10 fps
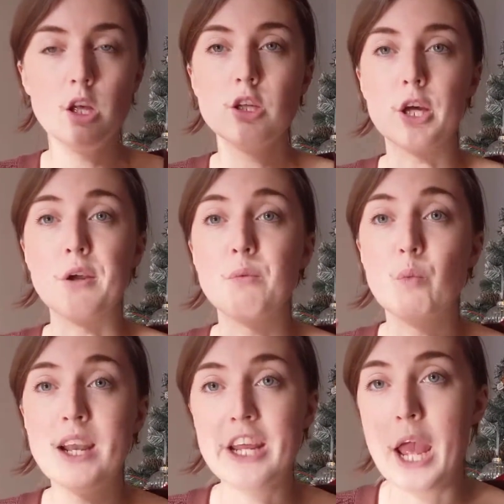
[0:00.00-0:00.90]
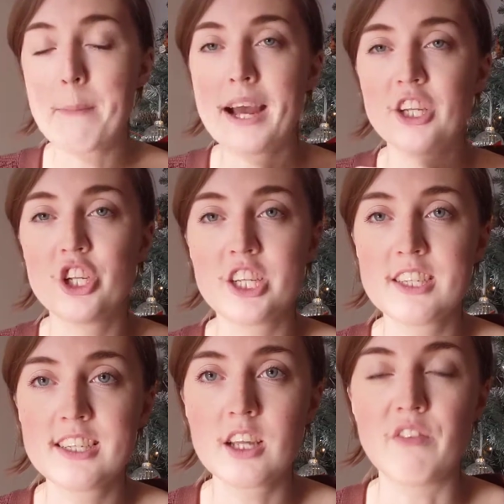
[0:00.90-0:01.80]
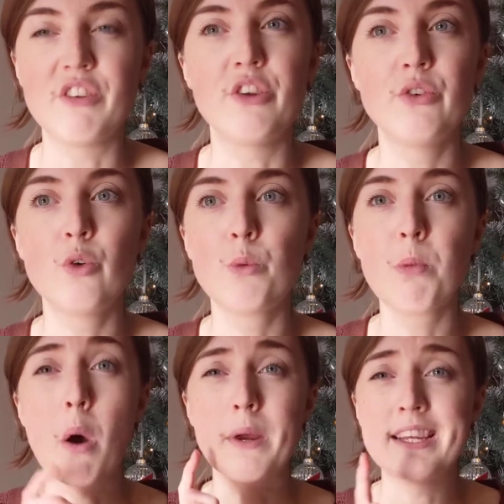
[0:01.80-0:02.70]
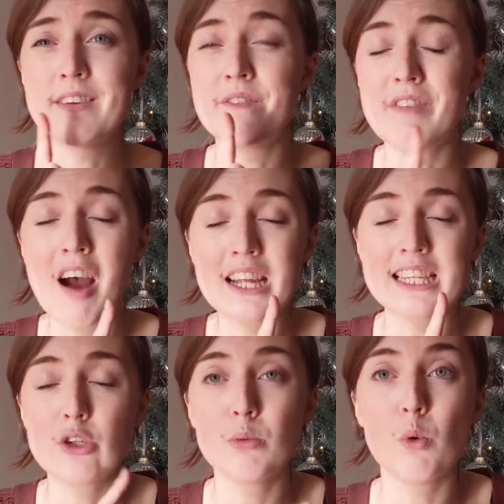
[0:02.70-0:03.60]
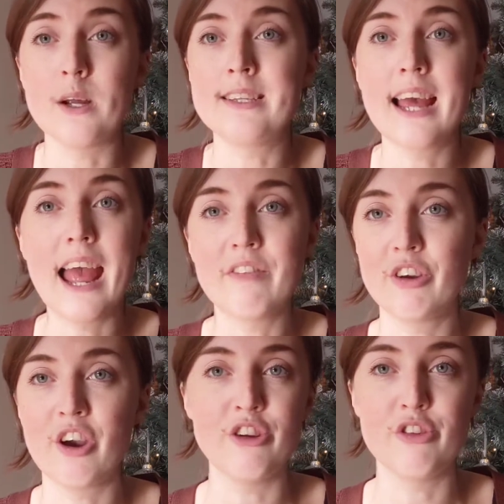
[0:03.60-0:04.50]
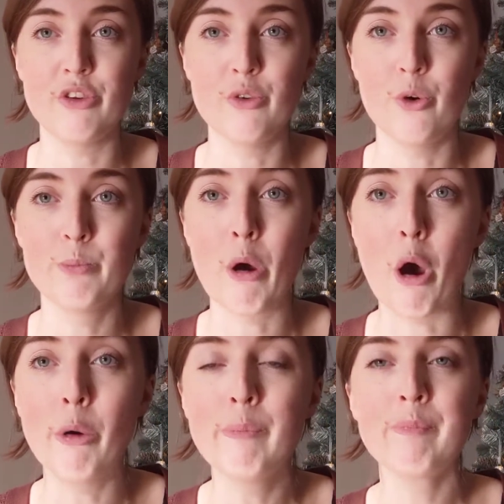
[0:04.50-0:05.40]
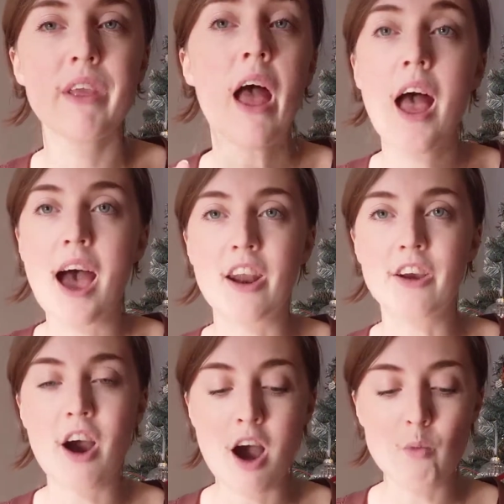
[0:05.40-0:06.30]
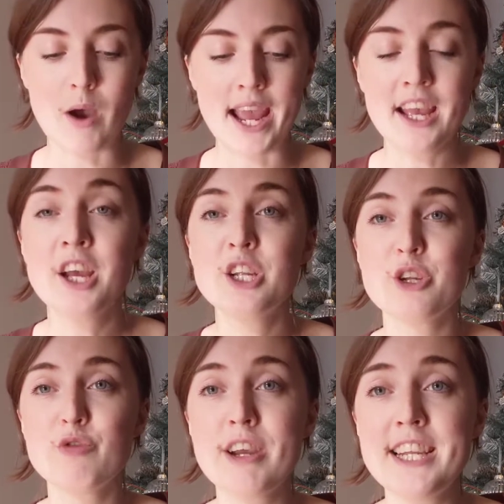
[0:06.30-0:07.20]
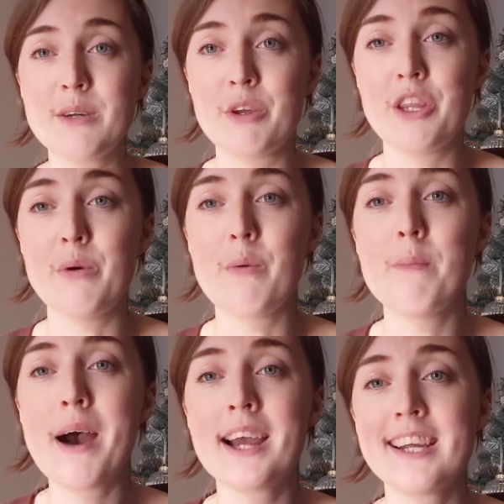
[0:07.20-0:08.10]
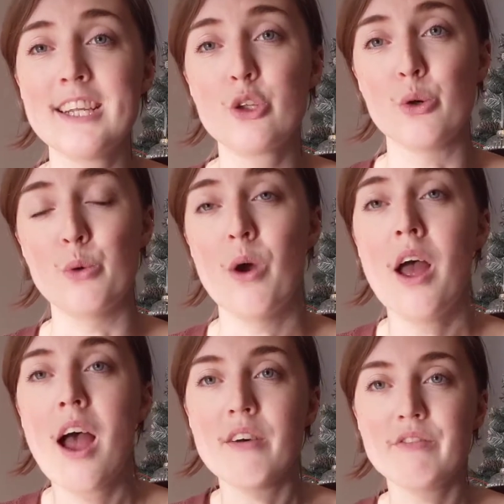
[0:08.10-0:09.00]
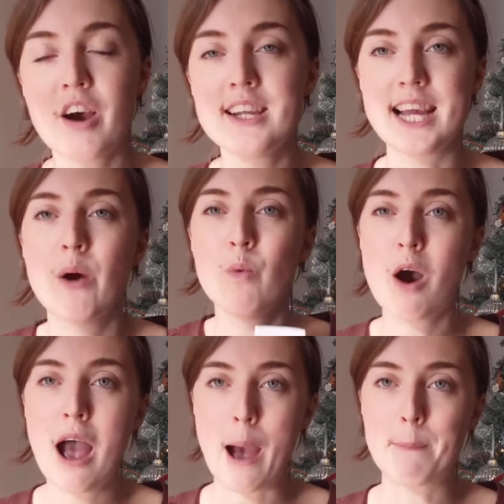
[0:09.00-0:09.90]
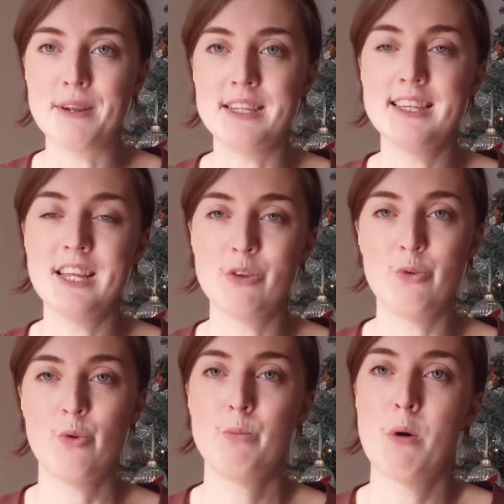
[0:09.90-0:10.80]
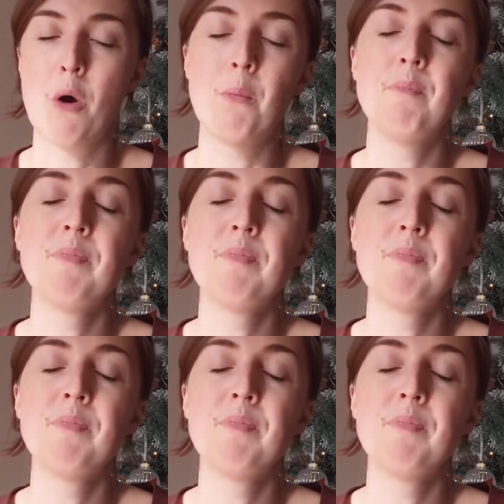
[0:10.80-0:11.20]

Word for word: So, William has just discovered the North Pole. He's the first little boy to ever go to the North Pole. And I can't wait to read it with you when we're back in school and find out what happens in the North Pole.